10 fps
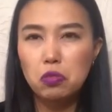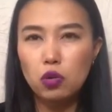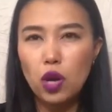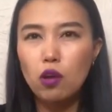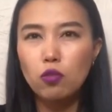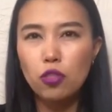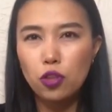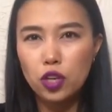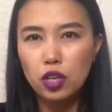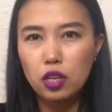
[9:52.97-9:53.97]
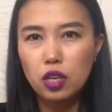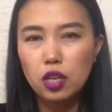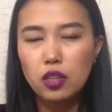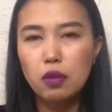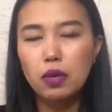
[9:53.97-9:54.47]
around 30,
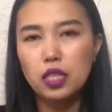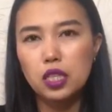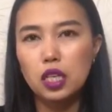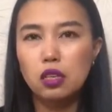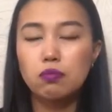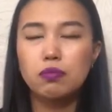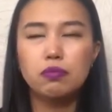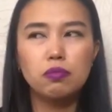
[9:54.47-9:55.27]
they might tell him,